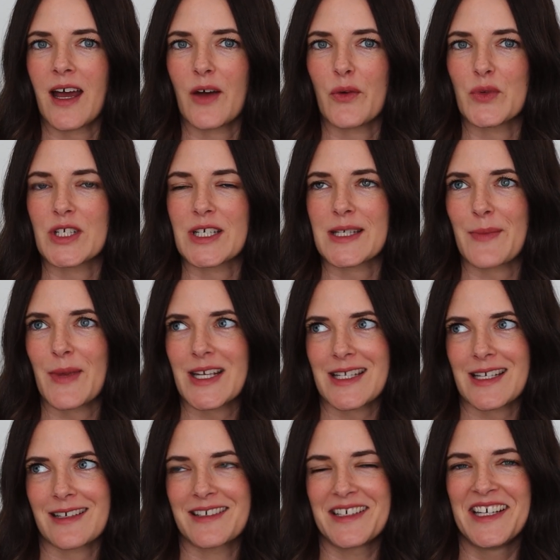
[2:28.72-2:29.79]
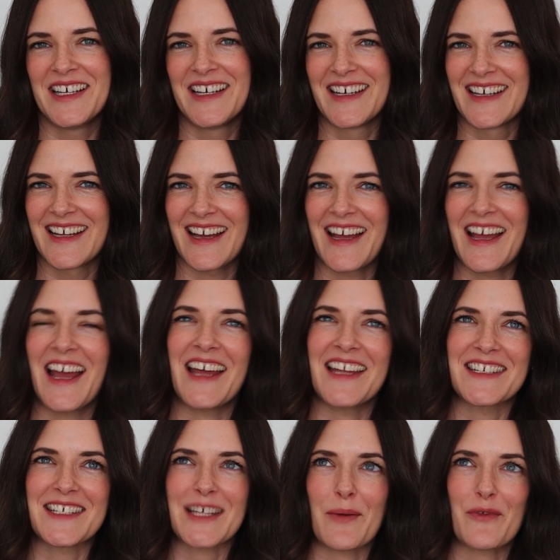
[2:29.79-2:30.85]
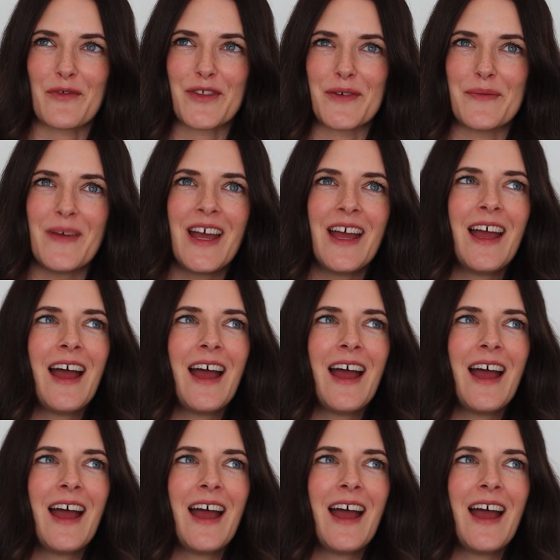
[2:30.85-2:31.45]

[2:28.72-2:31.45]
which is amazing. And some of them